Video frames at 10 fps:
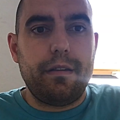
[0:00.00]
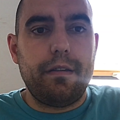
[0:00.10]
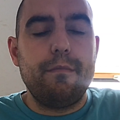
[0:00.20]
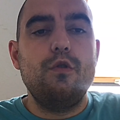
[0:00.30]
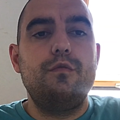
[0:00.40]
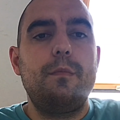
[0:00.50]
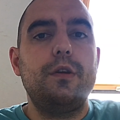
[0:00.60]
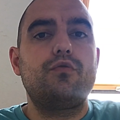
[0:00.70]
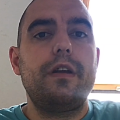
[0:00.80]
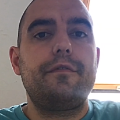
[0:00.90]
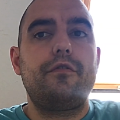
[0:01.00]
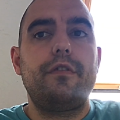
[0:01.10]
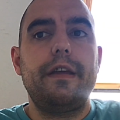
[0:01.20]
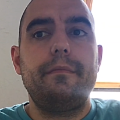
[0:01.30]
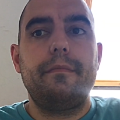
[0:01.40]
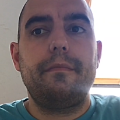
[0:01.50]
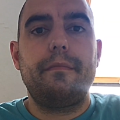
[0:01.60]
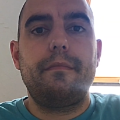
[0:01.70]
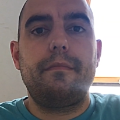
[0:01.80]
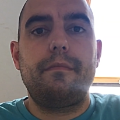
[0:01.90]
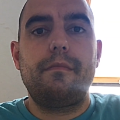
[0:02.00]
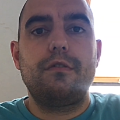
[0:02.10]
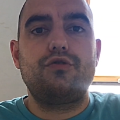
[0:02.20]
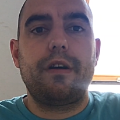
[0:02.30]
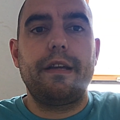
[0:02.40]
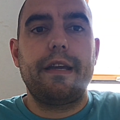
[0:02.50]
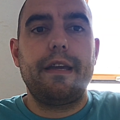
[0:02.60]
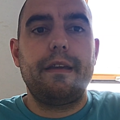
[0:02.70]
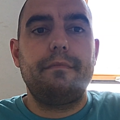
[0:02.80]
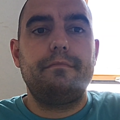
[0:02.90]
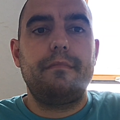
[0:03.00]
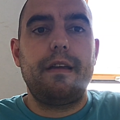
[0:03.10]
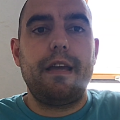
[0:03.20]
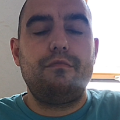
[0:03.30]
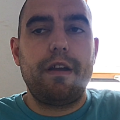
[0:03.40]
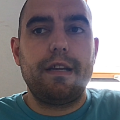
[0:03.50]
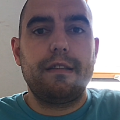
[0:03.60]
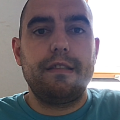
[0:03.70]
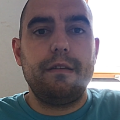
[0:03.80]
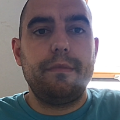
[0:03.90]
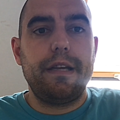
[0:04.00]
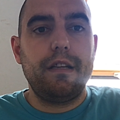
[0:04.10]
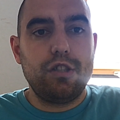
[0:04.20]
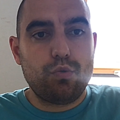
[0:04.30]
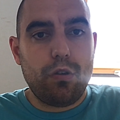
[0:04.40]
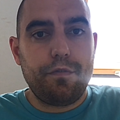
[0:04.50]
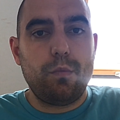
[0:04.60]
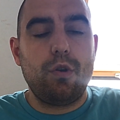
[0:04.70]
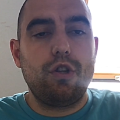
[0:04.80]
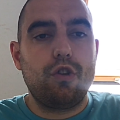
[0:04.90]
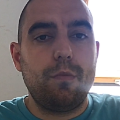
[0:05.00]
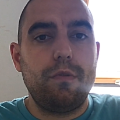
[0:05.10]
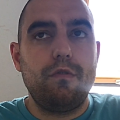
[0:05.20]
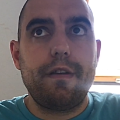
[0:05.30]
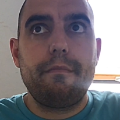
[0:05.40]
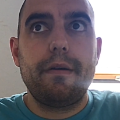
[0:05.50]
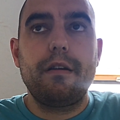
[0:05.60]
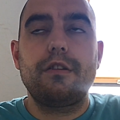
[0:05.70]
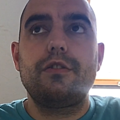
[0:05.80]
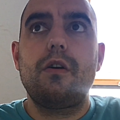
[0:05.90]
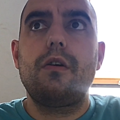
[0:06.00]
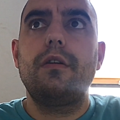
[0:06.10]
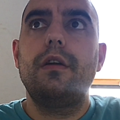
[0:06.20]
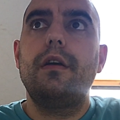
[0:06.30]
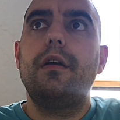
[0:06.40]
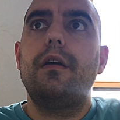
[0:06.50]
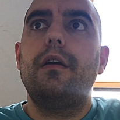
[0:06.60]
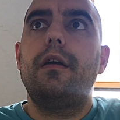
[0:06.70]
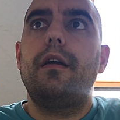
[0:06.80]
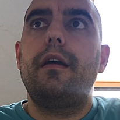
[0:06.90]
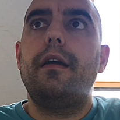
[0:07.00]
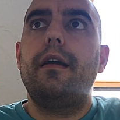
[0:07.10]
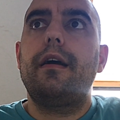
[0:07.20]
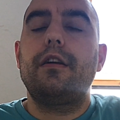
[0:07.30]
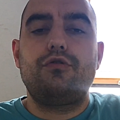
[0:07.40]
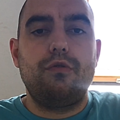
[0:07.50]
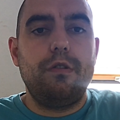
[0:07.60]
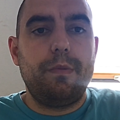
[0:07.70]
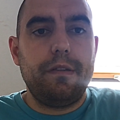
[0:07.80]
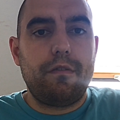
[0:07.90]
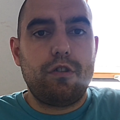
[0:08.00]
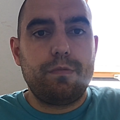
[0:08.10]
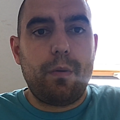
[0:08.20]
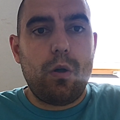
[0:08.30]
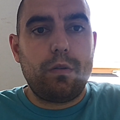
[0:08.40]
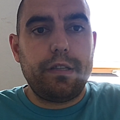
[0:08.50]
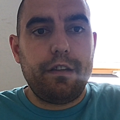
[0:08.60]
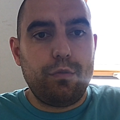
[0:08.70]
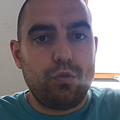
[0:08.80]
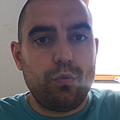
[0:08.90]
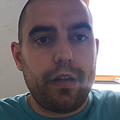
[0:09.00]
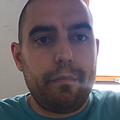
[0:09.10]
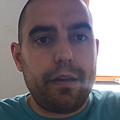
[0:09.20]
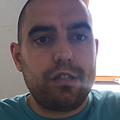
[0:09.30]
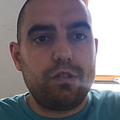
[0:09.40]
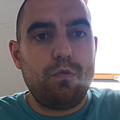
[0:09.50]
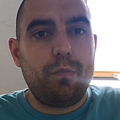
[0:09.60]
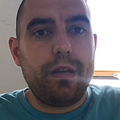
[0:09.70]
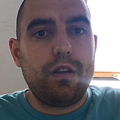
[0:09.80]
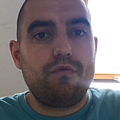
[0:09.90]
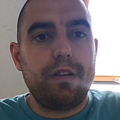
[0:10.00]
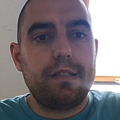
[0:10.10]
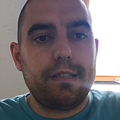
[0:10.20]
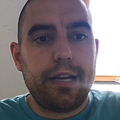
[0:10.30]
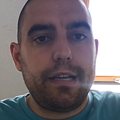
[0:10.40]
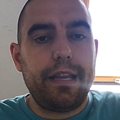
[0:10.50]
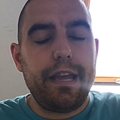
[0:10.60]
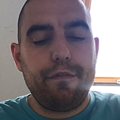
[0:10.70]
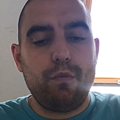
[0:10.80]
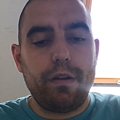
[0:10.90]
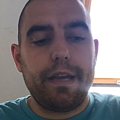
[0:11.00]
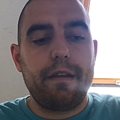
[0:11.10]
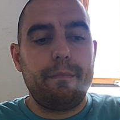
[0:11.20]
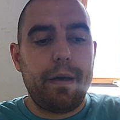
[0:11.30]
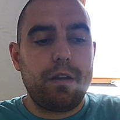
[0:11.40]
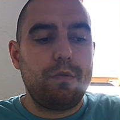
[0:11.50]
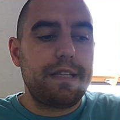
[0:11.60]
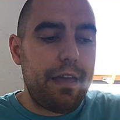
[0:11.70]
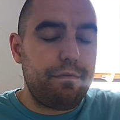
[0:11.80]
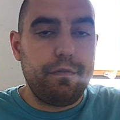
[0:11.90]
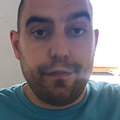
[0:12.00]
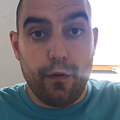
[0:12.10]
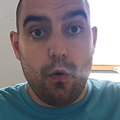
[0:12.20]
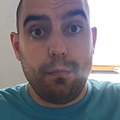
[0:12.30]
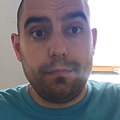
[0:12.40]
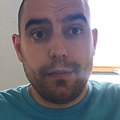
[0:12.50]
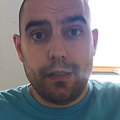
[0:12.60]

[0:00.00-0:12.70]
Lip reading: a move would be great for him. Try and get a regular team in the England squad for the World Cup in November in Qatar. I truly believe that Ross Barkley, if we don't get Maddison, will be a great signing. If we can get him back to his Everton form,